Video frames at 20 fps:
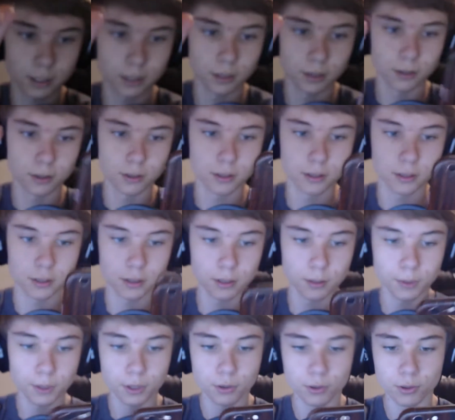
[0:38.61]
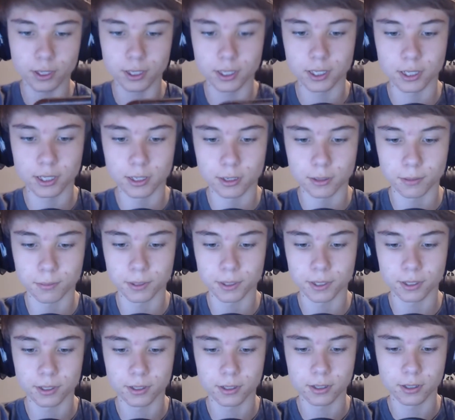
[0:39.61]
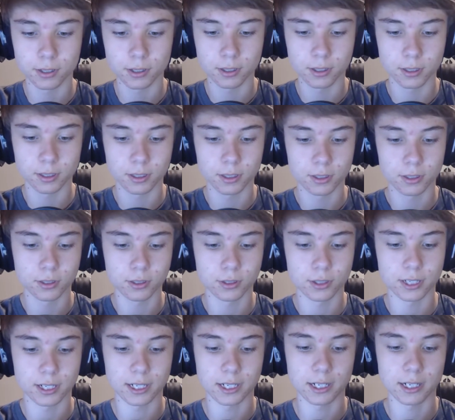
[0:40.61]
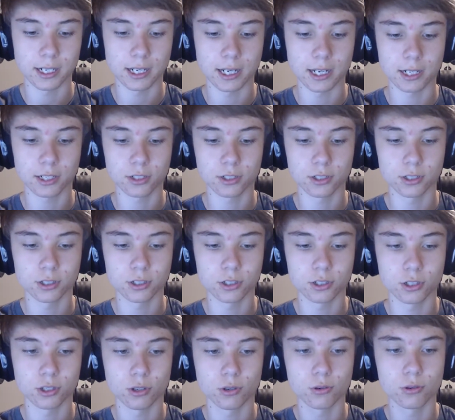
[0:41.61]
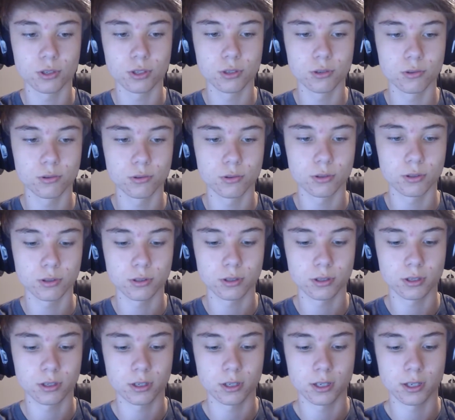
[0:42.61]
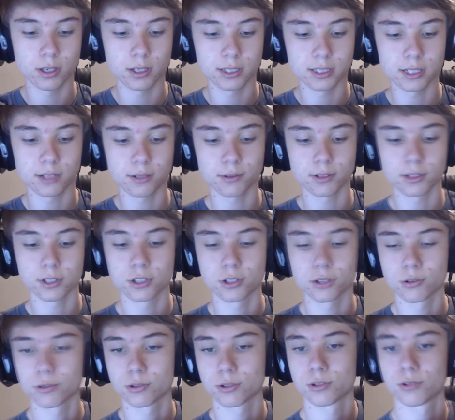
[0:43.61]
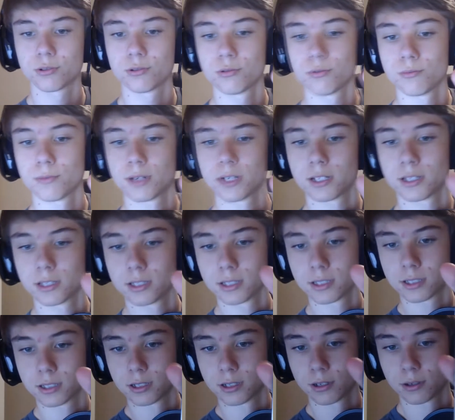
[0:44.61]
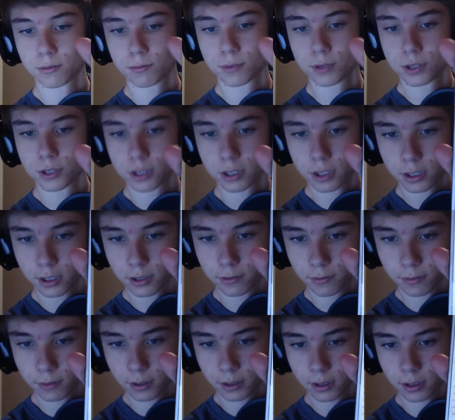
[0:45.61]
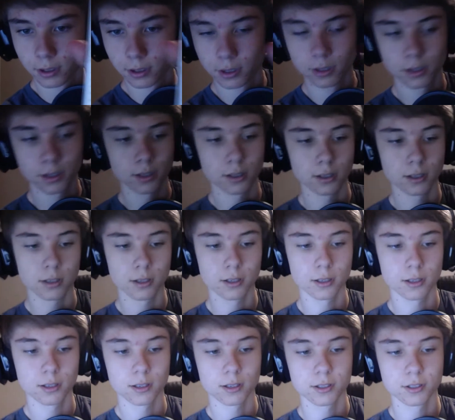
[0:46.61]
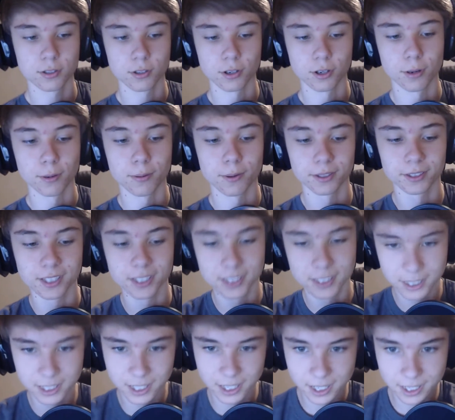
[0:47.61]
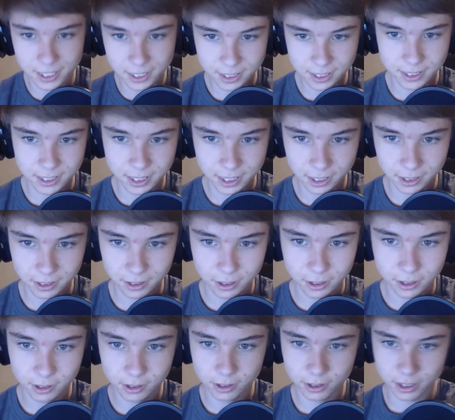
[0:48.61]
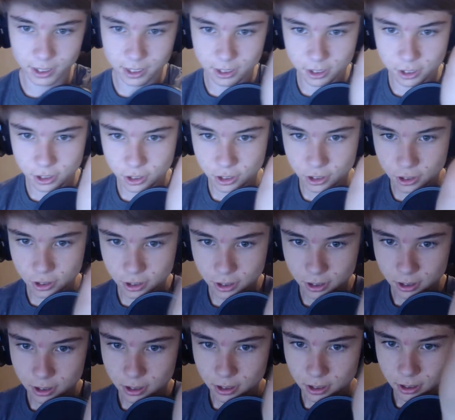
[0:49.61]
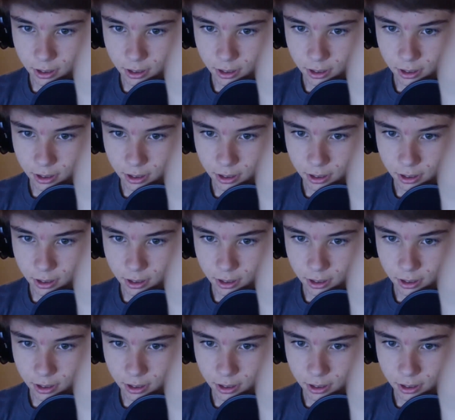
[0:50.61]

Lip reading: Here, let me quick get it up here so that I can actually show you, because I don't want to show too many of these numbers off. Sorry about this, guys. It's taking longer than it should.